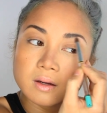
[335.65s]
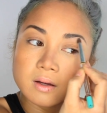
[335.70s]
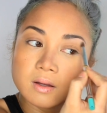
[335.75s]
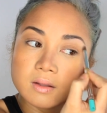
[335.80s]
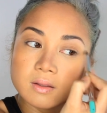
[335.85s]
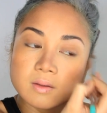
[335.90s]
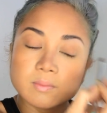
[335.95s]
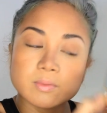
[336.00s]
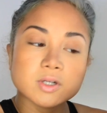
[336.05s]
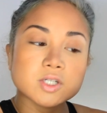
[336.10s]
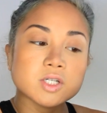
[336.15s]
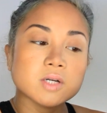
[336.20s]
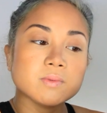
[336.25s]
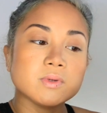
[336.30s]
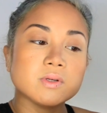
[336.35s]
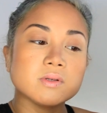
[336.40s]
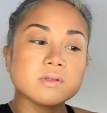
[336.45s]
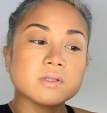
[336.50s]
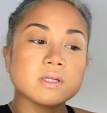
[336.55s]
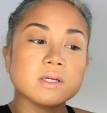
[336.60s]
And the brush I'm
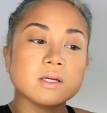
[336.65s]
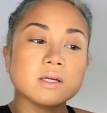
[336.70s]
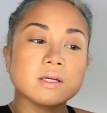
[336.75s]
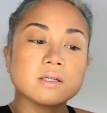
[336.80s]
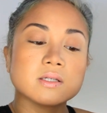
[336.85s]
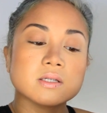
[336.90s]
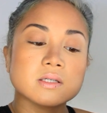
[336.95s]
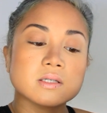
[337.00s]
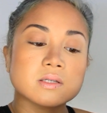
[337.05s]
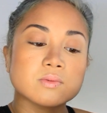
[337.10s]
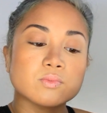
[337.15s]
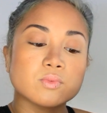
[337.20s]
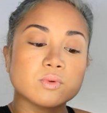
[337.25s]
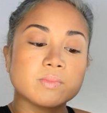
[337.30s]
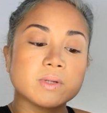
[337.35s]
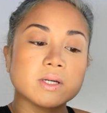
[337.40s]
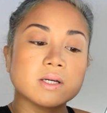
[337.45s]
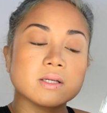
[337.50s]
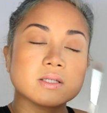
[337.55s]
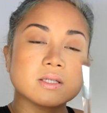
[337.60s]
using would
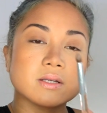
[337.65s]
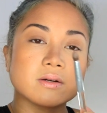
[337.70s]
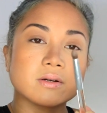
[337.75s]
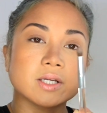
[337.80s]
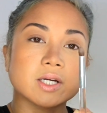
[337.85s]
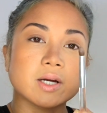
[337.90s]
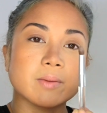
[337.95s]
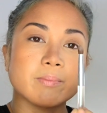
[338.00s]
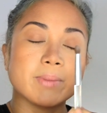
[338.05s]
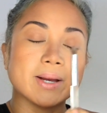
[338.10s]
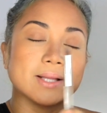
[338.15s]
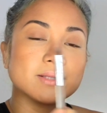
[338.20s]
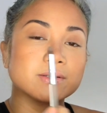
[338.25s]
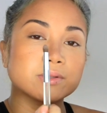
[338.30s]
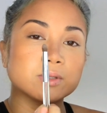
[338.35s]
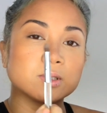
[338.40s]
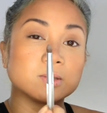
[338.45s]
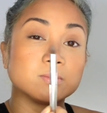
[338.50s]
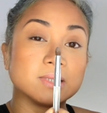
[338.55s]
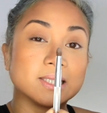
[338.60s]
be considered like a
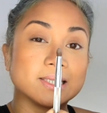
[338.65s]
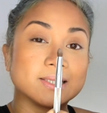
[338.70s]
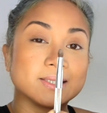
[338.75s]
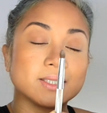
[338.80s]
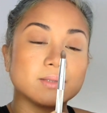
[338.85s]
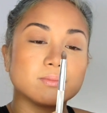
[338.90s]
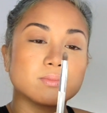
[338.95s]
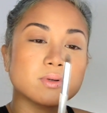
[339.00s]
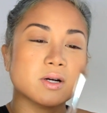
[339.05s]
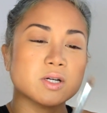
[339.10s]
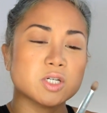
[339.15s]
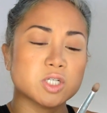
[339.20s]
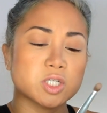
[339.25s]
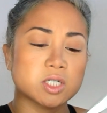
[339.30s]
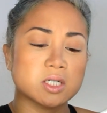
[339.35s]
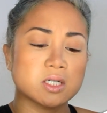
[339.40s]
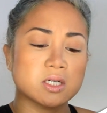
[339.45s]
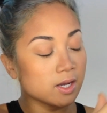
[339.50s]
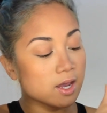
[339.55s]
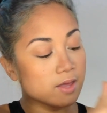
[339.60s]
pencil blending
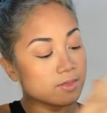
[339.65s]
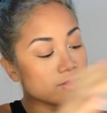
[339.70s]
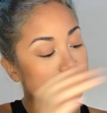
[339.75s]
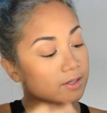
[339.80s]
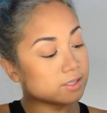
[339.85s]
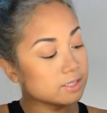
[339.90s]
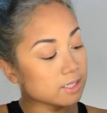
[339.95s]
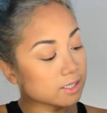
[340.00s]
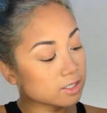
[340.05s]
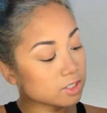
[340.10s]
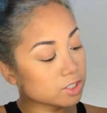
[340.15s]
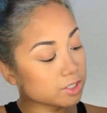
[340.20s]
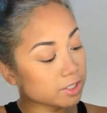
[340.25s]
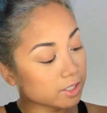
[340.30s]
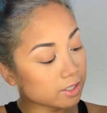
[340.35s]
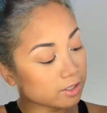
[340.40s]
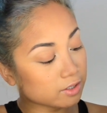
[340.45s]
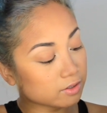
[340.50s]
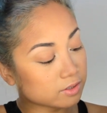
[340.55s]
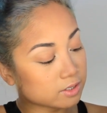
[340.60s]
brush. And the second
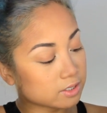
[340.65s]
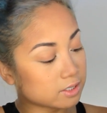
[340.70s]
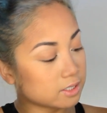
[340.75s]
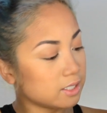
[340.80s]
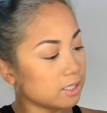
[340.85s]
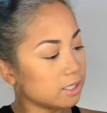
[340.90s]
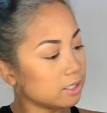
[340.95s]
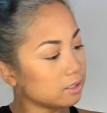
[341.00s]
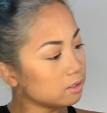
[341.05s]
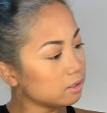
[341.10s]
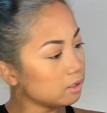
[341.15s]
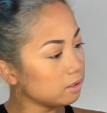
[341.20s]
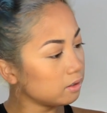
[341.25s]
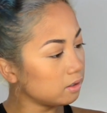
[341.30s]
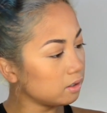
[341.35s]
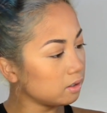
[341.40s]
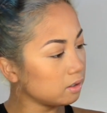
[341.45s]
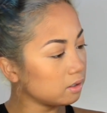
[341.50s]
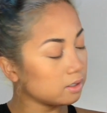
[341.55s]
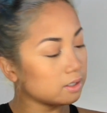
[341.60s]
shade I use is Kitten, I
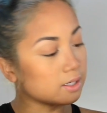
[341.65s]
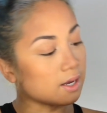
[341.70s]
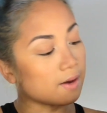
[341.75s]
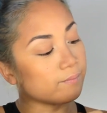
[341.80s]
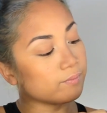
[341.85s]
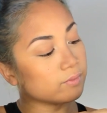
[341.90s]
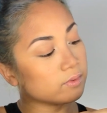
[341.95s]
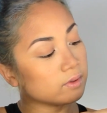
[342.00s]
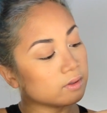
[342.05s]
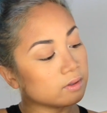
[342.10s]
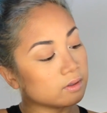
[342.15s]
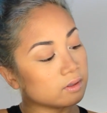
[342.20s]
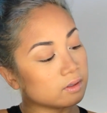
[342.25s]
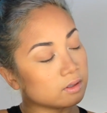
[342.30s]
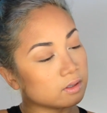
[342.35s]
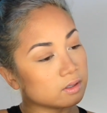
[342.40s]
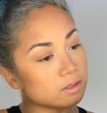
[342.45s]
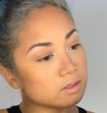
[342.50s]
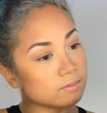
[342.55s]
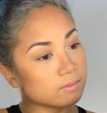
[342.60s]
think. Yeah,
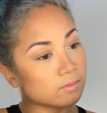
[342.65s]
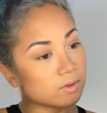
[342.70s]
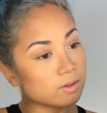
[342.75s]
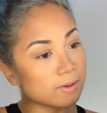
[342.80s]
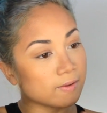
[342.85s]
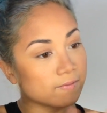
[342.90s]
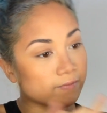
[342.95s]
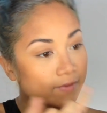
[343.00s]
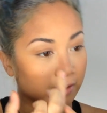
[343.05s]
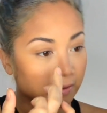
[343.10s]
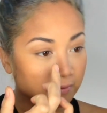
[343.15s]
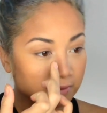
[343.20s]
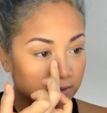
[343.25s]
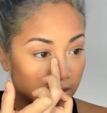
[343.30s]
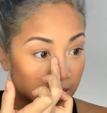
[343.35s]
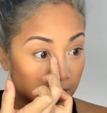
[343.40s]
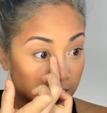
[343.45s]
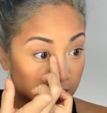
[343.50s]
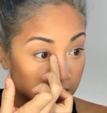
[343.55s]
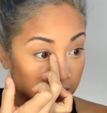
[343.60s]
one of my faves.
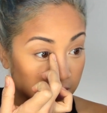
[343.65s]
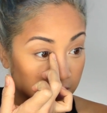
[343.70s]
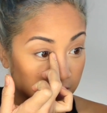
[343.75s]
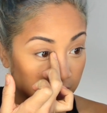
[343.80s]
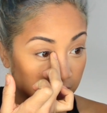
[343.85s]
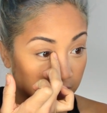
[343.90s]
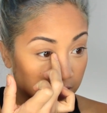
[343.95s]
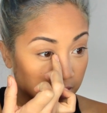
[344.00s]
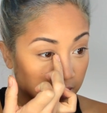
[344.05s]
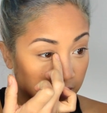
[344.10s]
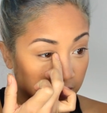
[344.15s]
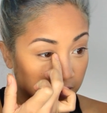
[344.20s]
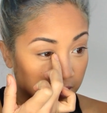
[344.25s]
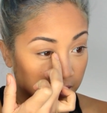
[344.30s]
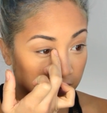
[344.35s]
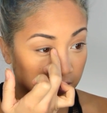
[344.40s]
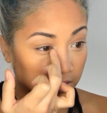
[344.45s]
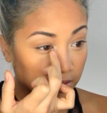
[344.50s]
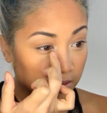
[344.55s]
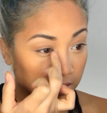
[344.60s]
And I just
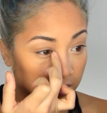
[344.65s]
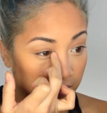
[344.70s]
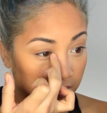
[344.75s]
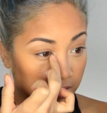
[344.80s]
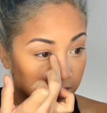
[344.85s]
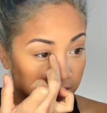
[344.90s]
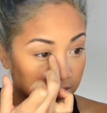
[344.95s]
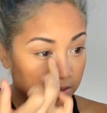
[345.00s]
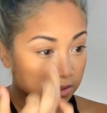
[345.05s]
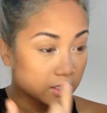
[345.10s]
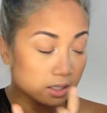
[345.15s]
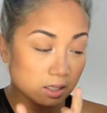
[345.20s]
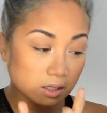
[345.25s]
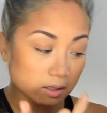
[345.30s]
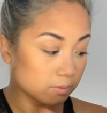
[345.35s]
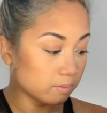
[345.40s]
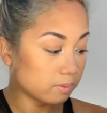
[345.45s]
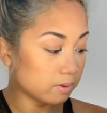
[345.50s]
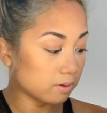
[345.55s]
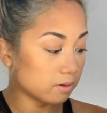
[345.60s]

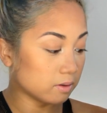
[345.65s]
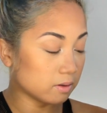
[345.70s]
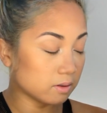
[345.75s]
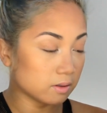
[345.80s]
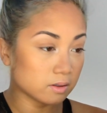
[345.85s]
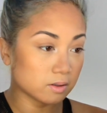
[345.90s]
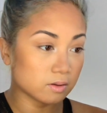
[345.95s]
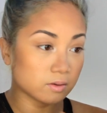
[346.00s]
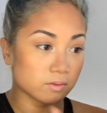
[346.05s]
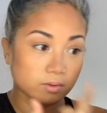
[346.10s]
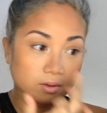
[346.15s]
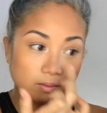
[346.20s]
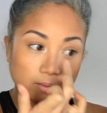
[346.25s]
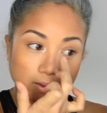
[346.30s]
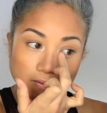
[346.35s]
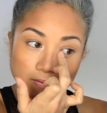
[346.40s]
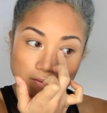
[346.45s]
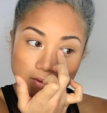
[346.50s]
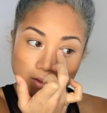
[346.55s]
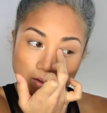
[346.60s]
dab with my
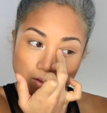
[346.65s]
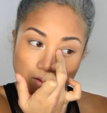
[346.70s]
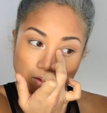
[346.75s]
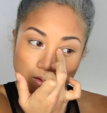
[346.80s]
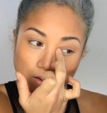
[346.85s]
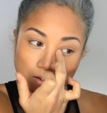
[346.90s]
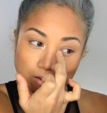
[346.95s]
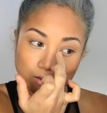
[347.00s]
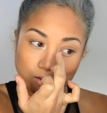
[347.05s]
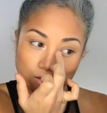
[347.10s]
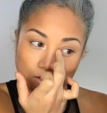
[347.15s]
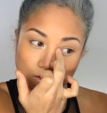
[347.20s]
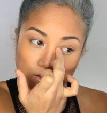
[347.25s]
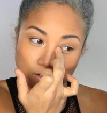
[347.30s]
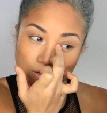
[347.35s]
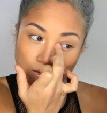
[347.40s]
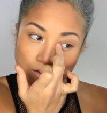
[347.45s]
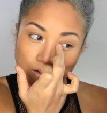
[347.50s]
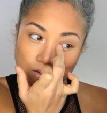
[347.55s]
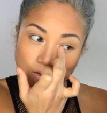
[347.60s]
finger.
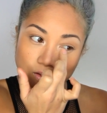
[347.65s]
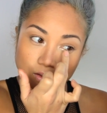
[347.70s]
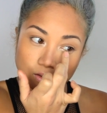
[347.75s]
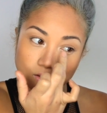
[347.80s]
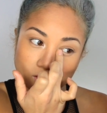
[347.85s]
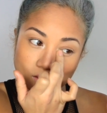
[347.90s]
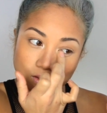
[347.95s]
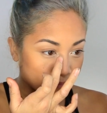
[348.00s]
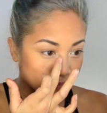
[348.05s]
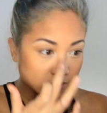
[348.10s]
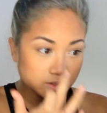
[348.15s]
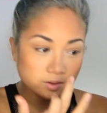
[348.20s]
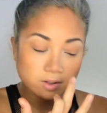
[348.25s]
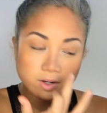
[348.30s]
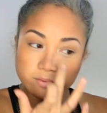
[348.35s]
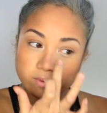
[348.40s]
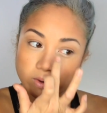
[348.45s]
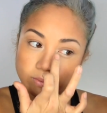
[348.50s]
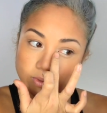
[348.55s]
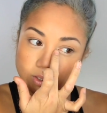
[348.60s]
So
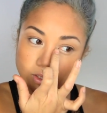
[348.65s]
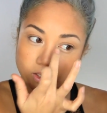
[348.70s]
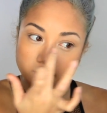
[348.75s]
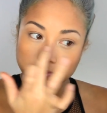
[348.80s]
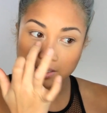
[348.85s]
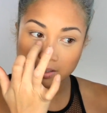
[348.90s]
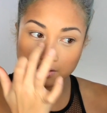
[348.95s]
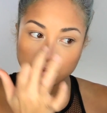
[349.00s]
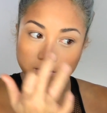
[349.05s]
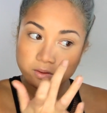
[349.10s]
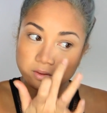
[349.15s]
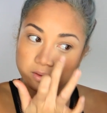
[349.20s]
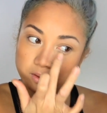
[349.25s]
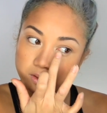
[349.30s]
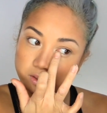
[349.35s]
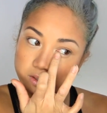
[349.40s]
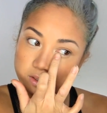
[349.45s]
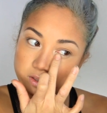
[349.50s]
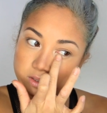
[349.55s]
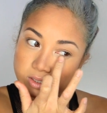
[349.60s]
I rubbed into my inner
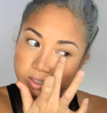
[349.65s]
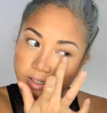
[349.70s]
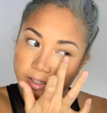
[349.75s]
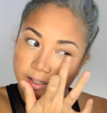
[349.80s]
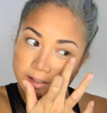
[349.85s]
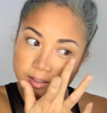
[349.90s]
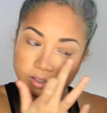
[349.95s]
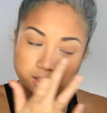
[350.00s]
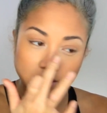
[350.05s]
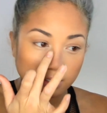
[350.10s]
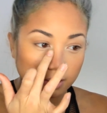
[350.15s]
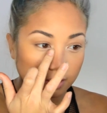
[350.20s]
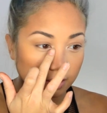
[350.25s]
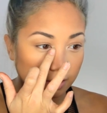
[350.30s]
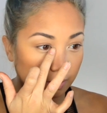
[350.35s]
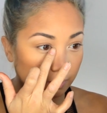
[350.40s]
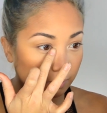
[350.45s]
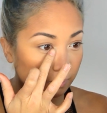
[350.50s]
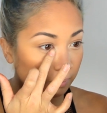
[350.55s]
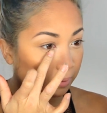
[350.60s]
corners and
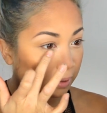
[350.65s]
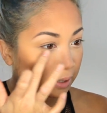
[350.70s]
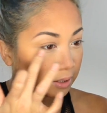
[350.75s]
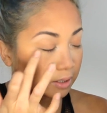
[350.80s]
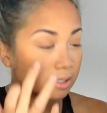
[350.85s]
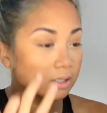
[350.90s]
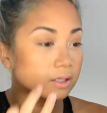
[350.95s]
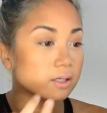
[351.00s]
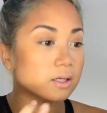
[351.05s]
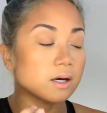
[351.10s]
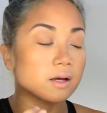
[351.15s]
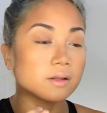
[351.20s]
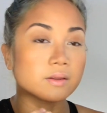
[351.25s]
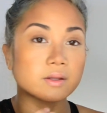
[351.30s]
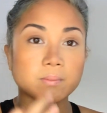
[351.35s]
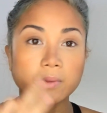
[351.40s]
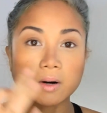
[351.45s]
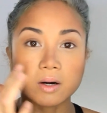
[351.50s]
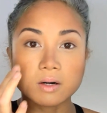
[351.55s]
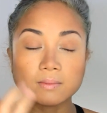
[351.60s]
then blended on
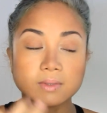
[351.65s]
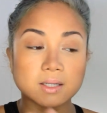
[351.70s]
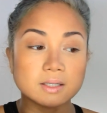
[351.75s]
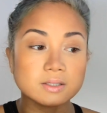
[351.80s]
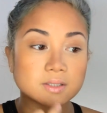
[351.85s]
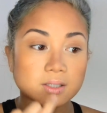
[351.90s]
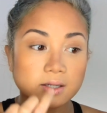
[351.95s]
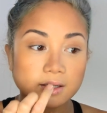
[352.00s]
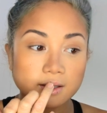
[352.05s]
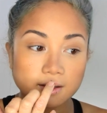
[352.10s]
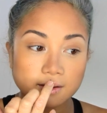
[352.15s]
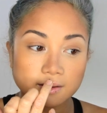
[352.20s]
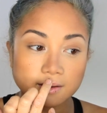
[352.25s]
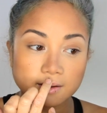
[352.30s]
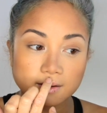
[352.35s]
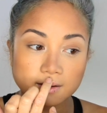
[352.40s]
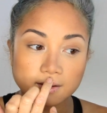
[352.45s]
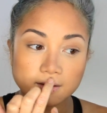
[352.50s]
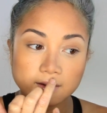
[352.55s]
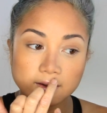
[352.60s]
the bottom lash line, and
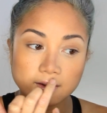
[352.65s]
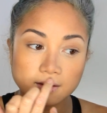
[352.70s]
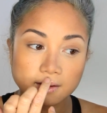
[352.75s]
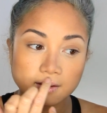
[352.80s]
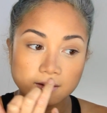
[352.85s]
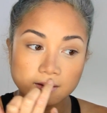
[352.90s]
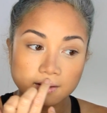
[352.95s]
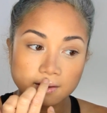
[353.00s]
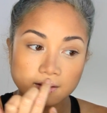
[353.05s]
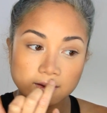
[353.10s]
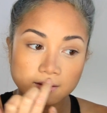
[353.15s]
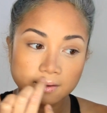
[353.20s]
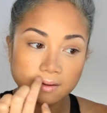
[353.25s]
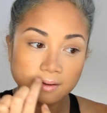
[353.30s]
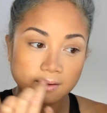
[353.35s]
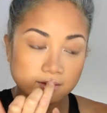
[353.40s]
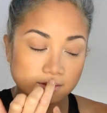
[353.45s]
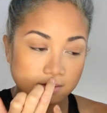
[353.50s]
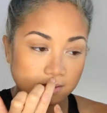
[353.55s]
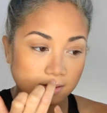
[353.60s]
then
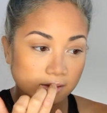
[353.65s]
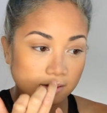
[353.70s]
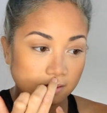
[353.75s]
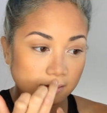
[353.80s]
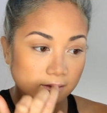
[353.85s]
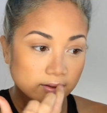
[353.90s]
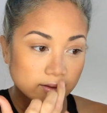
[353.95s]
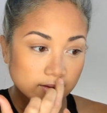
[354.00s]
just kind of